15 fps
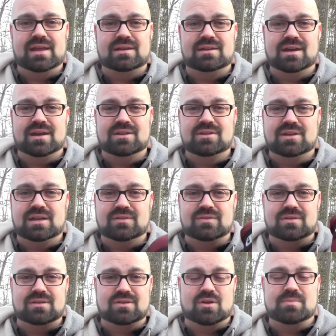and uh, you can
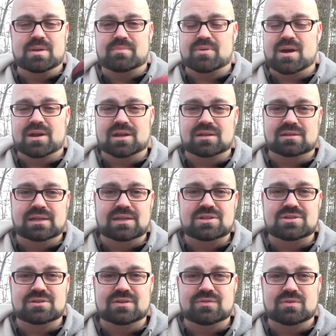even there'll be a product
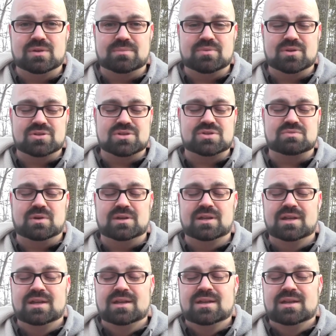link to it if you want to purchase one.